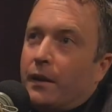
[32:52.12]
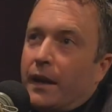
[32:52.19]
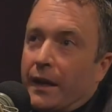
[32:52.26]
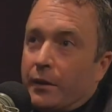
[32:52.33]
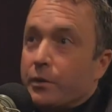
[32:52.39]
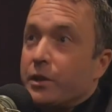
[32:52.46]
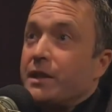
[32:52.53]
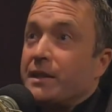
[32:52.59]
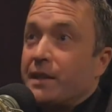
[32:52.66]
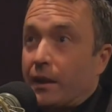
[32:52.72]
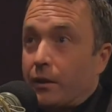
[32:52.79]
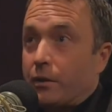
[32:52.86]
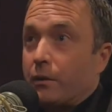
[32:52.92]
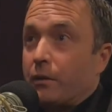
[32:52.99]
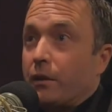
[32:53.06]
energy
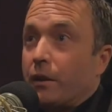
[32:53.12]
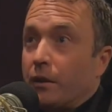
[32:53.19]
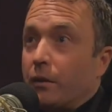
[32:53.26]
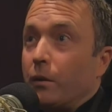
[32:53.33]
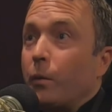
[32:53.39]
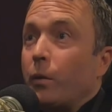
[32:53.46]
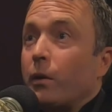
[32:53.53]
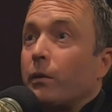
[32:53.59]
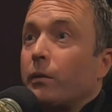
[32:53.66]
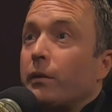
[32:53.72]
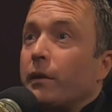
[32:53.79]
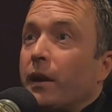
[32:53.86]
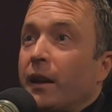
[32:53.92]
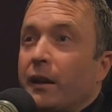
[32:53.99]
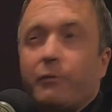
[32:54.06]
sector in the
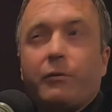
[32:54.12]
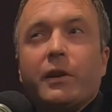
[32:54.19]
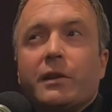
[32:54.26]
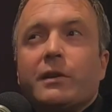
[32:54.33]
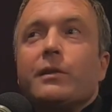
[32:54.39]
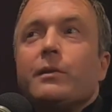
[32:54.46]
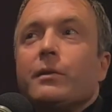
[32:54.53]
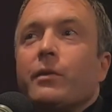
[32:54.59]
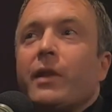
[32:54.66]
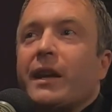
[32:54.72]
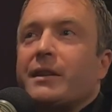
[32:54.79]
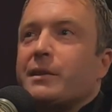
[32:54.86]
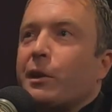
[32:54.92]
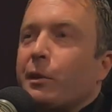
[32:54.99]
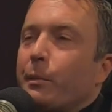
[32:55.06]
world. And if we do,
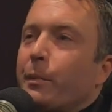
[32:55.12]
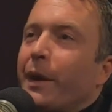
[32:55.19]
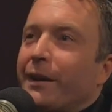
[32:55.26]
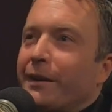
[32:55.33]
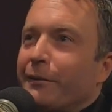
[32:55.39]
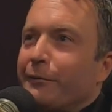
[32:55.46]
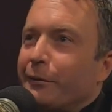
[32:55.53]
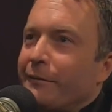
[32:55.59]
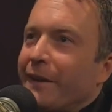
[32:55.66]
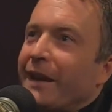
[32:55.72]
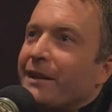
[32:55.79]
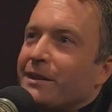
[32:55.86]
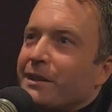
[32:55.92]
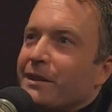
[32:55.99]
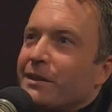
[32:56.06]
that's a competitive
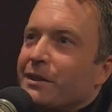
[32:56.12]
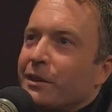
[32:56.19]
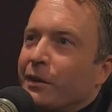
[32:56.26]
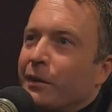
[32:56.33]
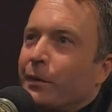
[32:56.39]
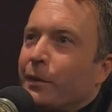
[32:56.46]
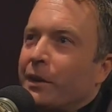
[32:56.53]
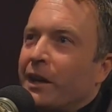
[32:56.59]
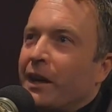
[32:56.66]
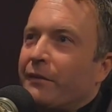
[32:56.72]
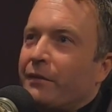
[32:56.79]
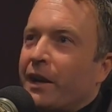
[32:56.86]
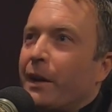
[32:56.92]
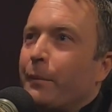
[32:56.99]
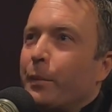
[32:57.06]
advantage. When you
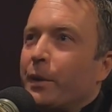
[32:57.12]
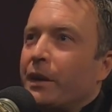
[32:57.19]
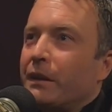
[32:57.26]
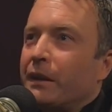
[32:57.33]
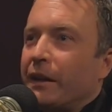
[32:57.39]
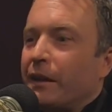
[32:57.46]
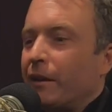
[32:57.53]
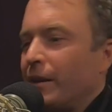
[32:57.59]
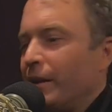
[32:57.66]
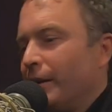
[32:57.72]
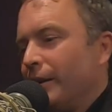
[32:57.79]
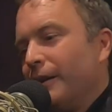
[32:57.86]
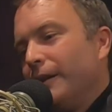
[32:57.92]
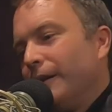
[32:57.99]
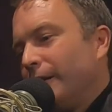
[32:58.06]
have a company like
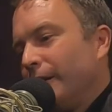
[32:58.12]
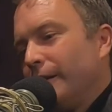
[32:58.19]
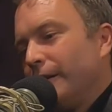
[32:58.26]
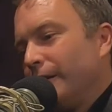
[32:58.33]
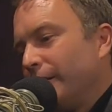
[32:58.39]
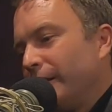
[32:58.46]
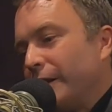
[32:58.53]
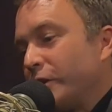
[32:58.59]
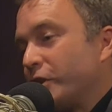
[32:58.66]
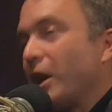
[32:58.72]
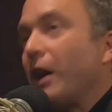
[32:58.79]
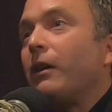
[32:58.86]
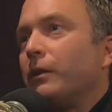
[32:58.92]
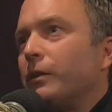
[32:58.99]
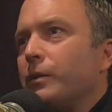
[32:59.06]

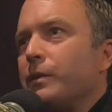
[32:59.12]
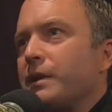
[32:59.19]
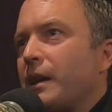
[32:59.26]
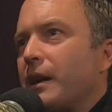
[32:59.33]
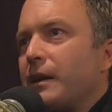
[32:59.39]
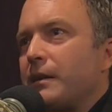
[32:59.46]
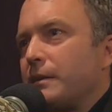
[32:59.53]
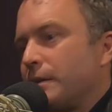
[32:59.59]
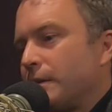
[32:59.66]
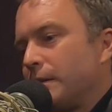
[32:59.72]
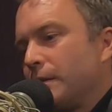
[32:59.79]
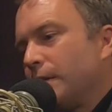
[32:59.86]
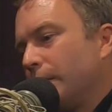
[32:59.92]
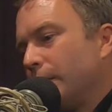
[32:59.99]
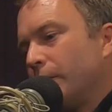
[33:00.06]
Shell, who
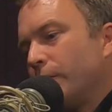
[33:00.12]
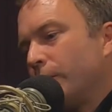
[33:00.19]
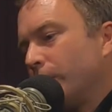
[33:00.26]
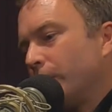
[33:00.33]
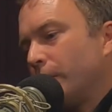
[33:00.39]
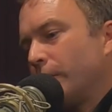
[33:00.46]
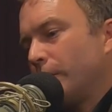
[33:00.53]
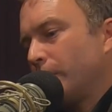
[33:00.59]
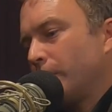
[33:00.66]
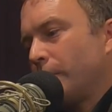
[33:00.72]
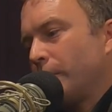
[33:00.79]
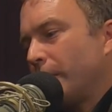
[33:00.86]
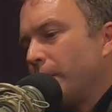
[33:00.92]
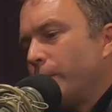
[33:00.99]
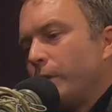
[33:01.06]
says,
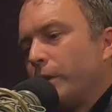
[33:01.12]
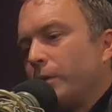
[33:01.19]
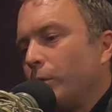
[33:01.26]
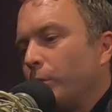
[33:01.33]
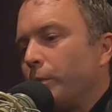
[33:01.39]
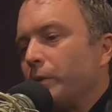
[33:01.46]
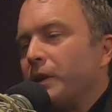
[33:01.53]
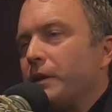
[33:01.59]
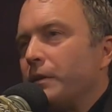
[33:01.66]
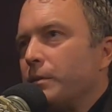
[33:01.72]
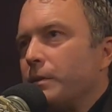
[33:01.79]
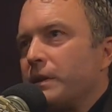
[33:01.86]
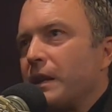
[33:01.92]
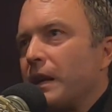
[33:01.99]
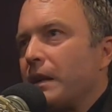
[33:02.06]
or anyone globally
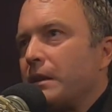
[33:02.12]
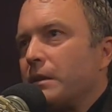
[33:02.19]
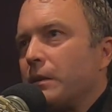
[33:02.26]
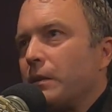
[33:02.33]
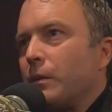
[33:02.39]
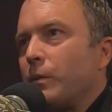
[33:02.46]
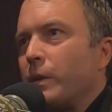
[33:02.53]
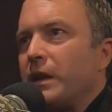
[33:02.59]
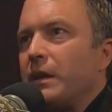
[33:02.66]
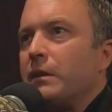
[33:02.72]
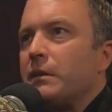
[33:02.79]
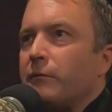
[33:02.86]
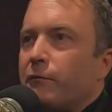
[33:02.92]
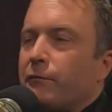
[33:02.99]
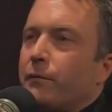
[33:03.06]
who says, we
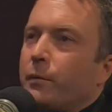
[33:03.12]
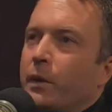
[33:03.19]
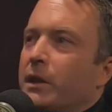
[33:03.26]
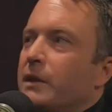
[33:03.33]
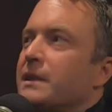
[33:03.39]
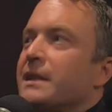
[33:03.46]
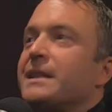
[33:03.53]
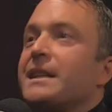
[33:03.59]
need to